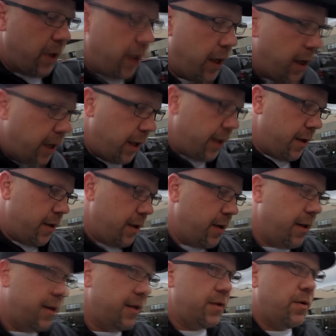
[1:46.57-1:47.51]
And
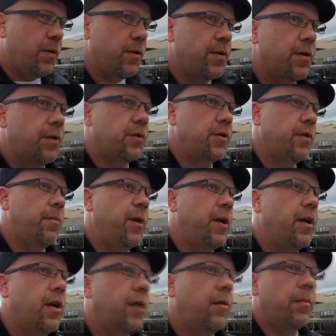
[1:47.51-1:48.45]
this whole surgery may
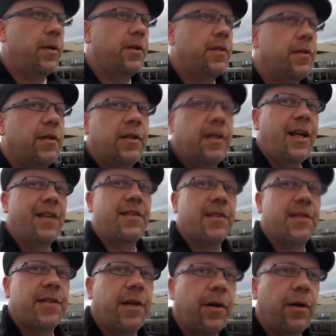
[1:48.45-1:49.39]
not be
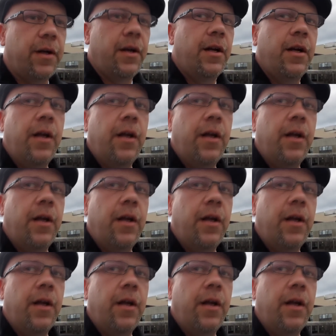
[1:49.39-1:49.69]
necessary.